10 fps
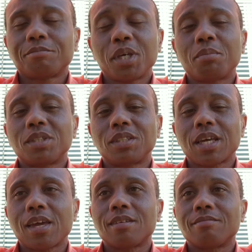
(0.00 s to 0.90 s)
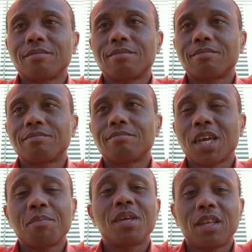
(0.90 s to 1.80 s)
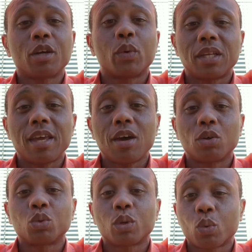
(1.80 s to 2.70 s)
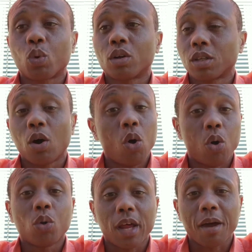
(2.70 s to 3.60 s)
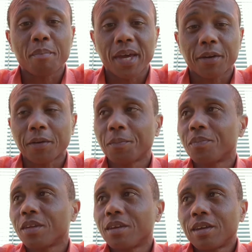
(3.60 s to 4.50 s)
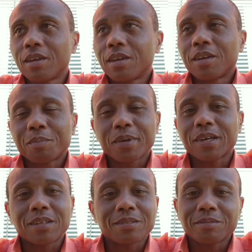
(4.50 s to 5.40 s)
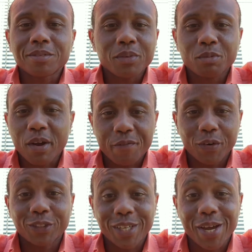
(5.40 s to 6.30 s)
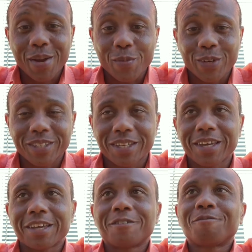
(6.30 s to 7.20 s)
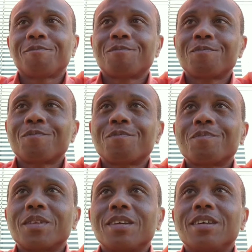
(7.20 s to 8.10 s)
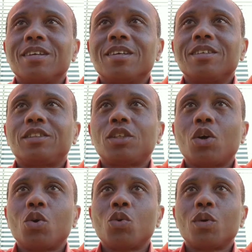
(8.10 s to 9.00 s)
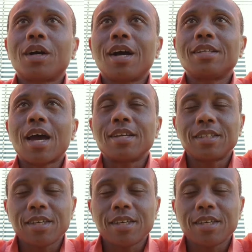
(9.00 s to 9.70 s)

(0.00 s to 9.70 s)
Big mistake. Maybe liquid nails would have worked a whole lot better, but it was my first time once again. So I